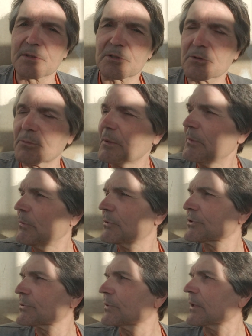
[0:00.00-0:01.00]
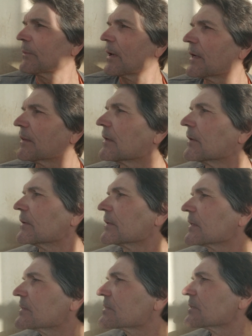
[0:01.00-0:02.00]
So maybe we'll swing by there and
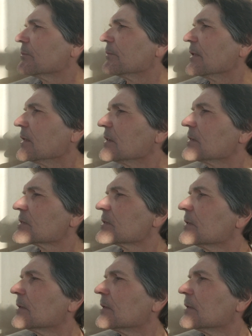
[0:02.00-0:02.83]
get some beans.